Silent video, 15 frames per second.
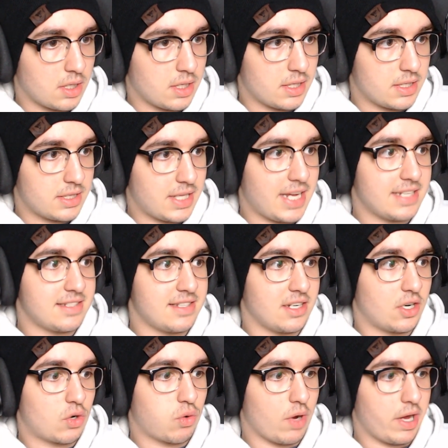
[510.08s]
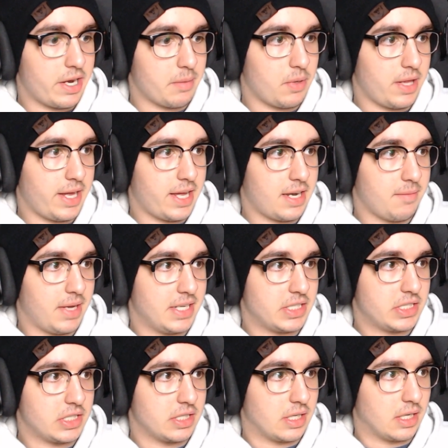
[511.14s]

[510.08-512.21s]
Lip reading: That is incredible animation.